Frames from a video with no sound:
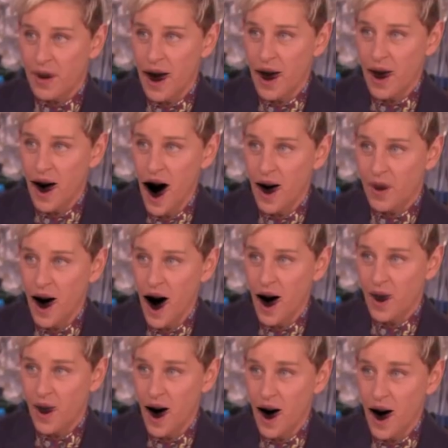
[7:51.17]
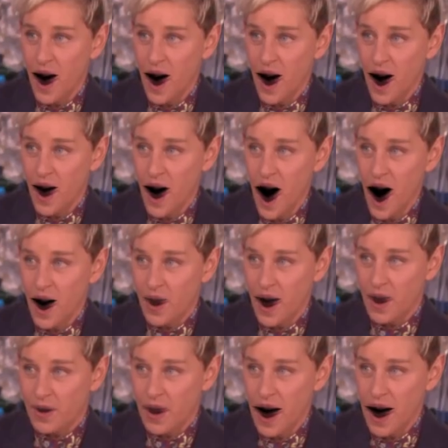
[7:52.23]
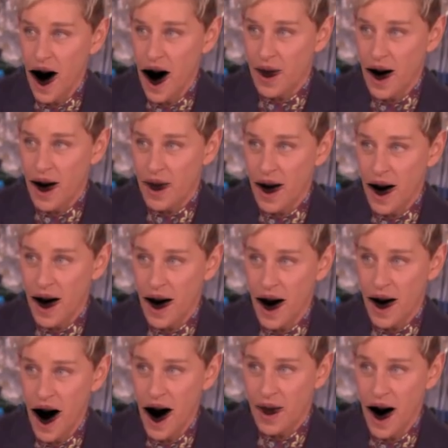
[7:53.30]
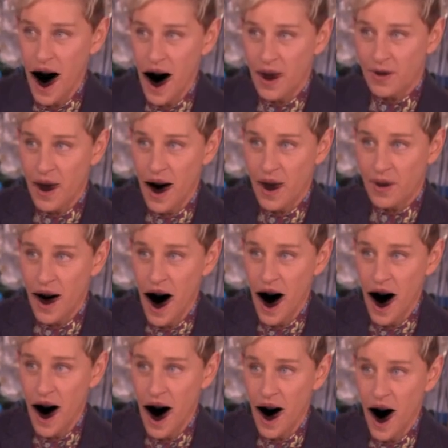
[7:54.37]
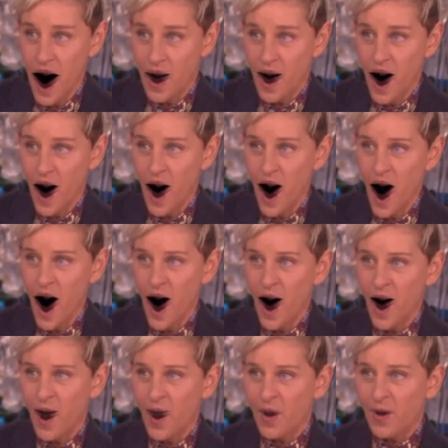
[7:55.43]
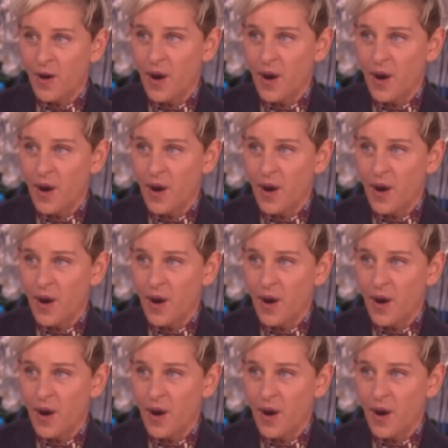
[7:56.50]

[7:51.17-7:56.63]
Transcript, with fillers: Oh, what an amazing impact that you've had on this country and all over the world.